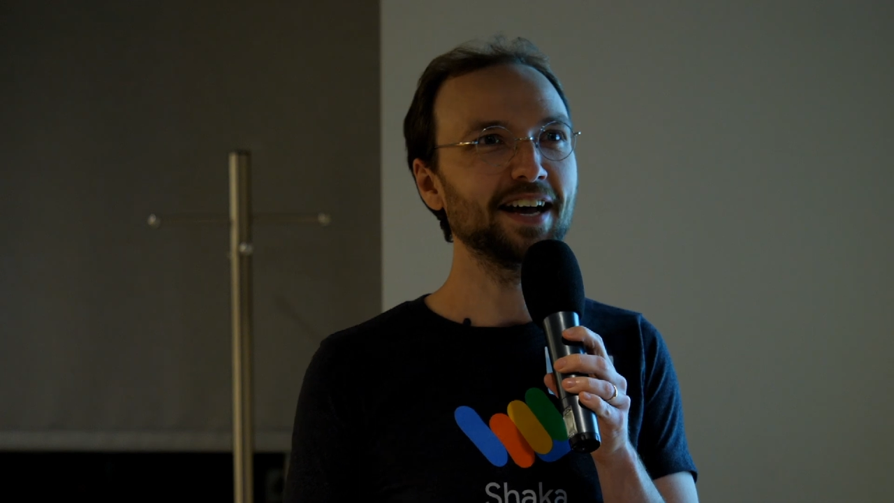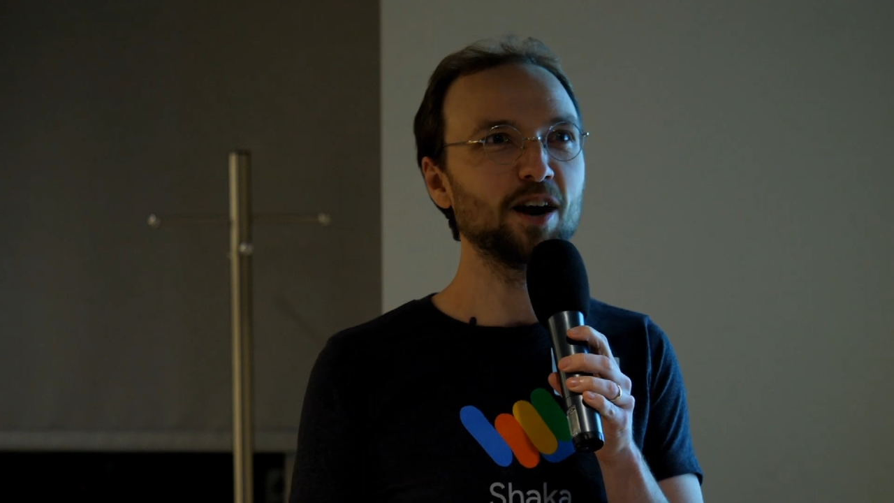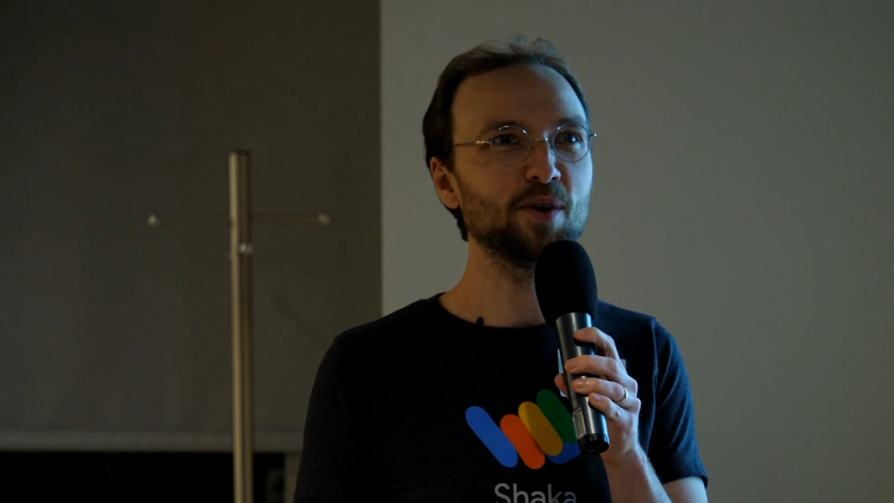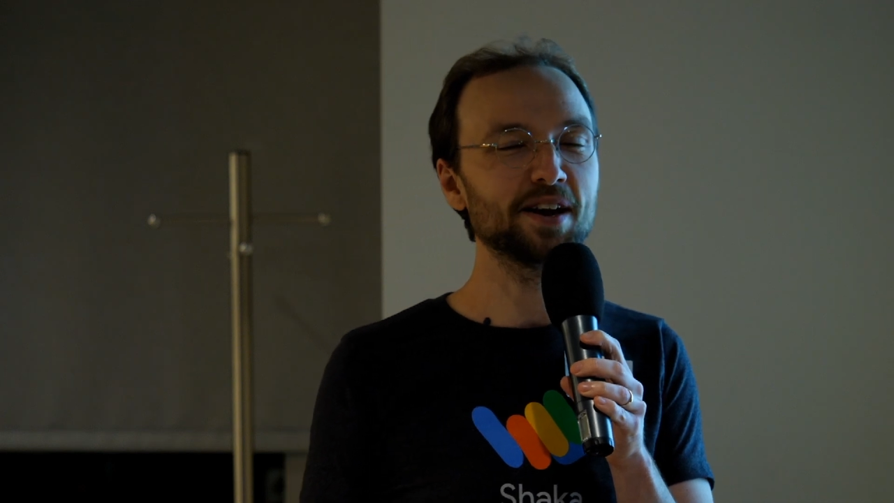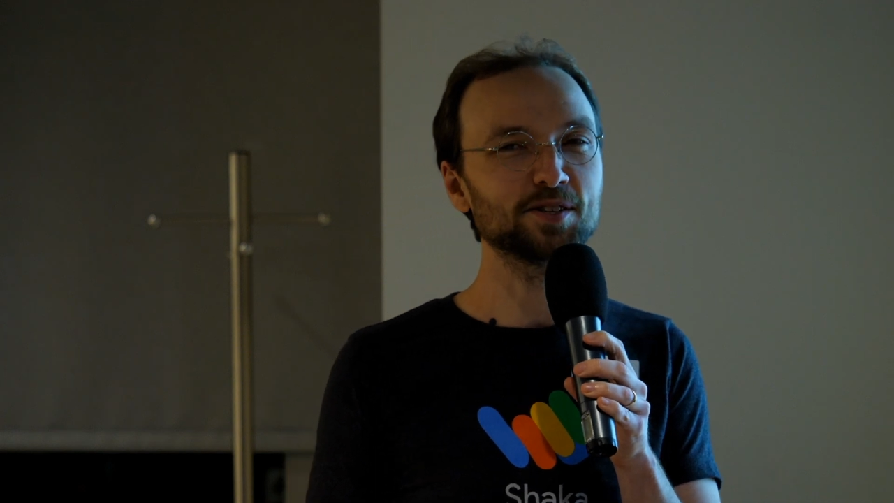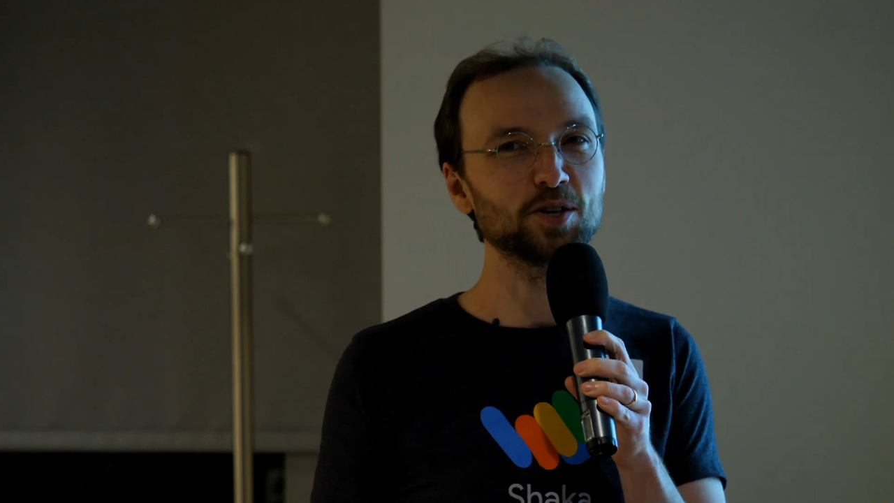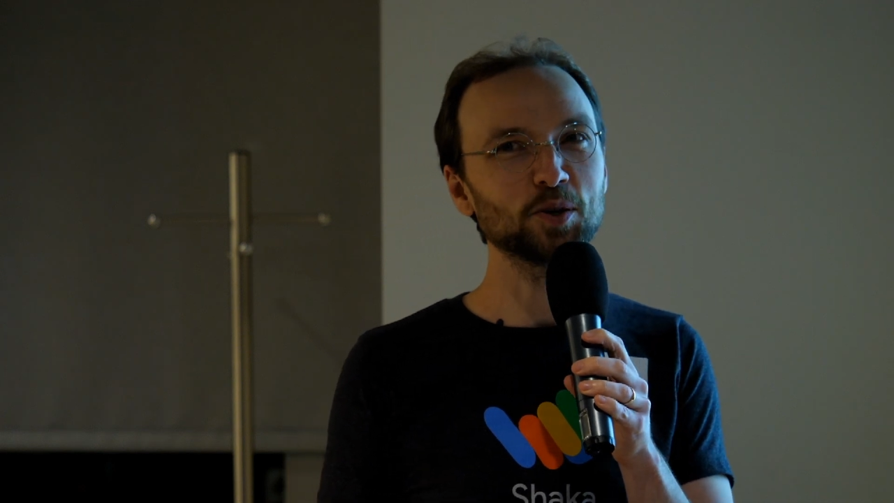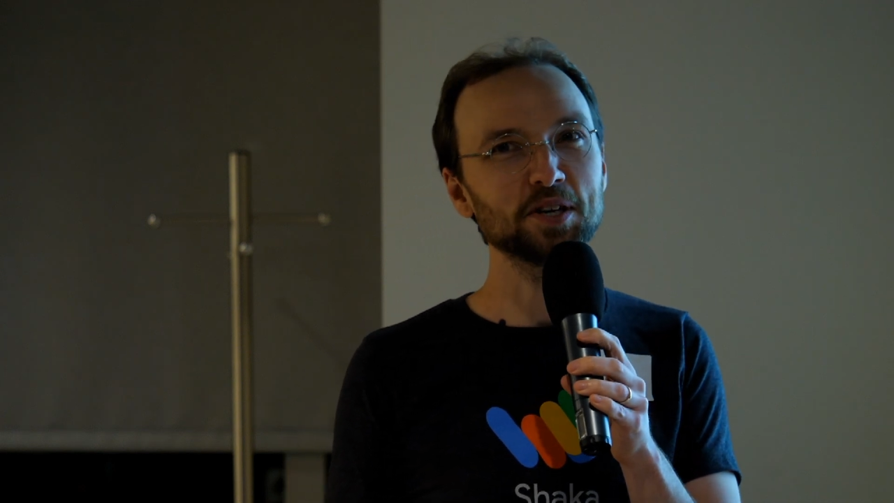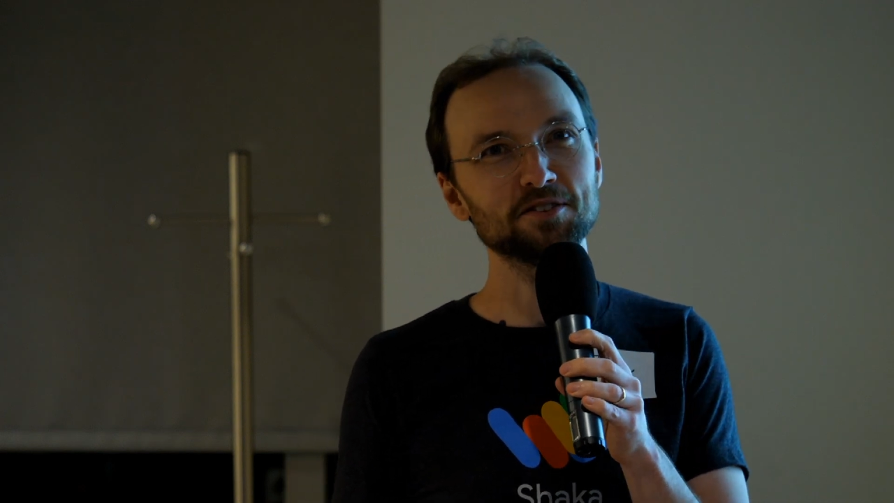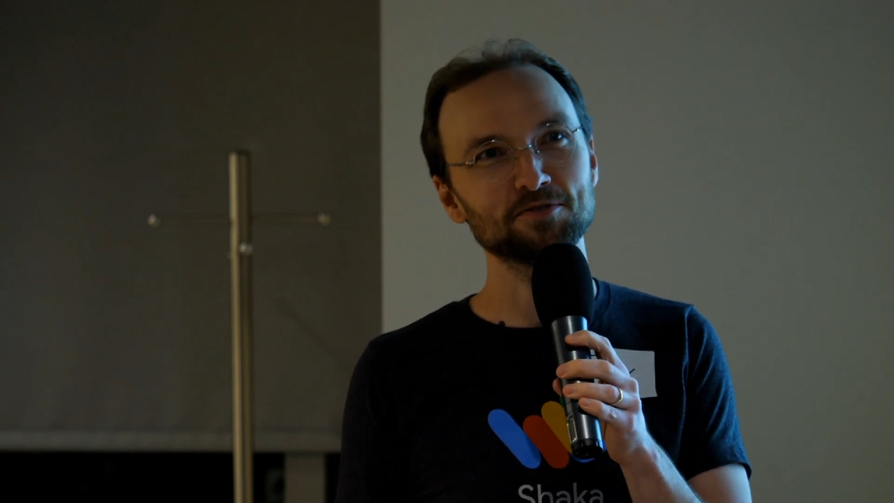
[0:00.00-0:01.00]
And we had a
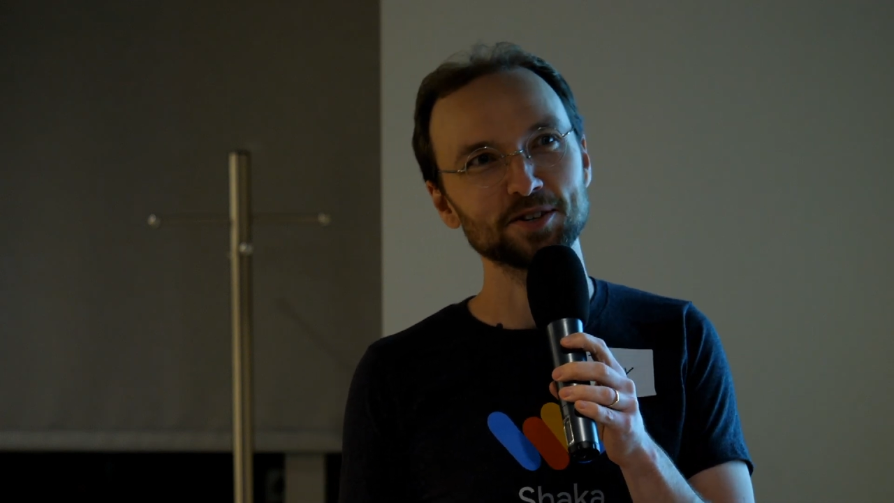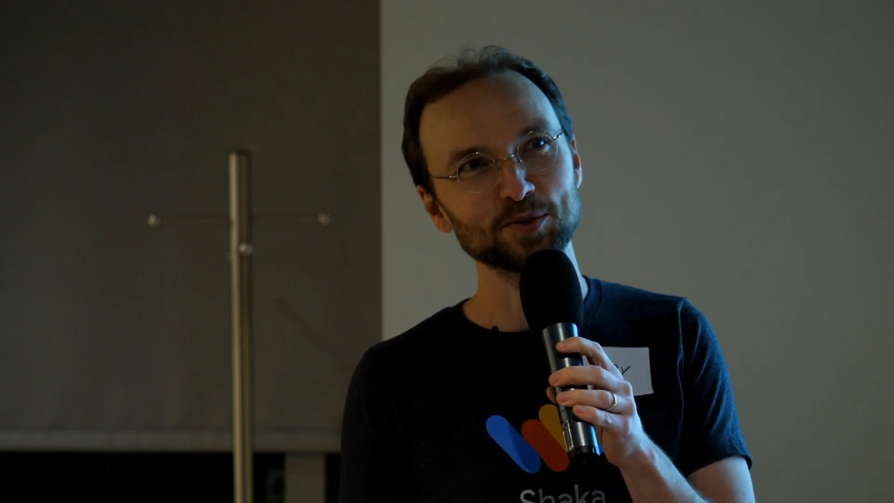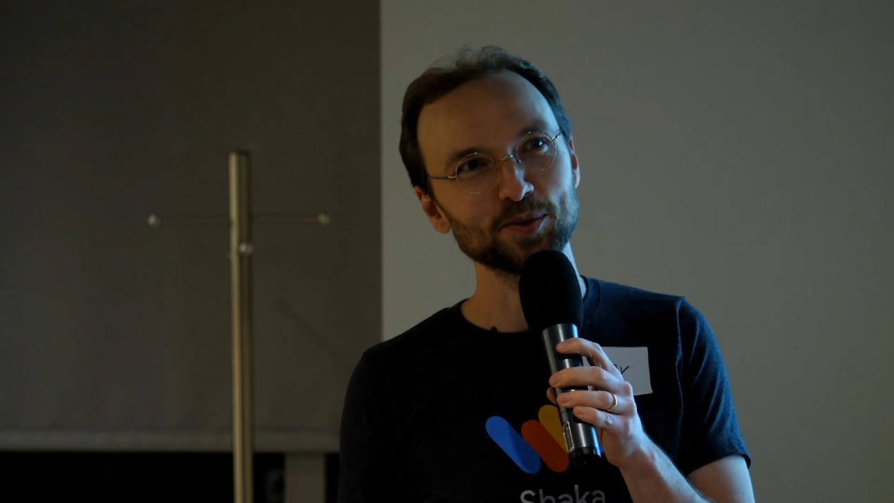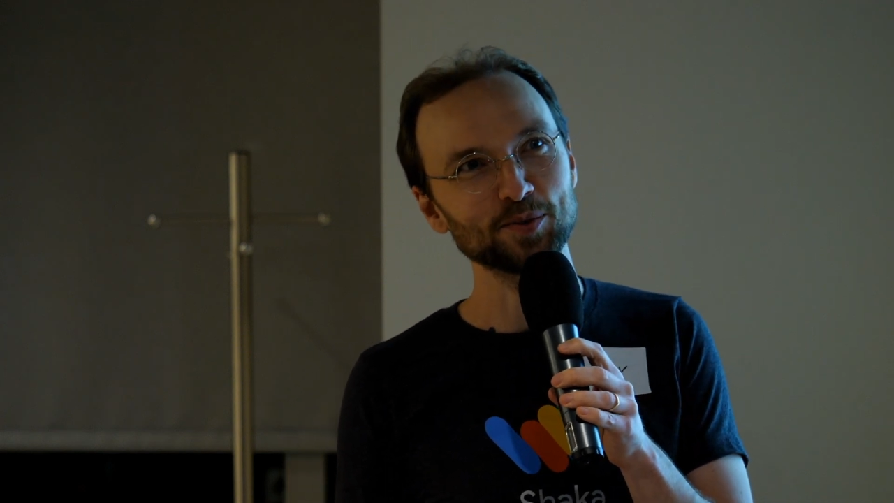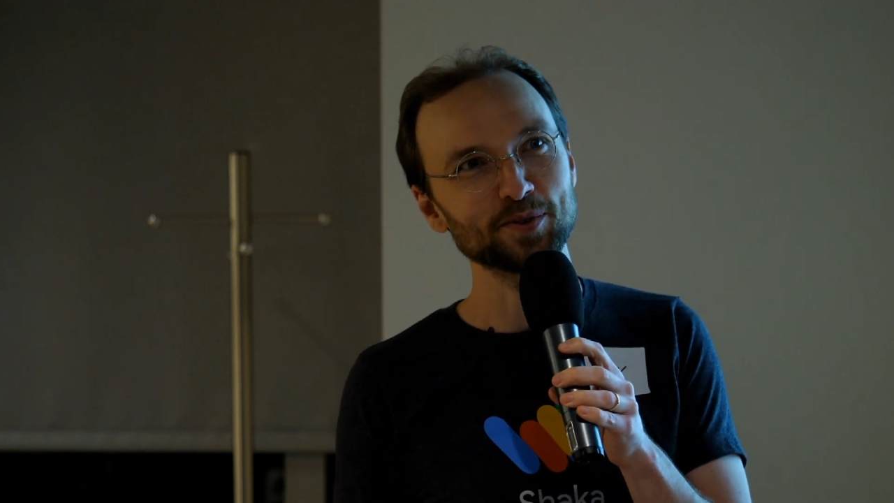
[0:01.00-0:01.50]
totally different tool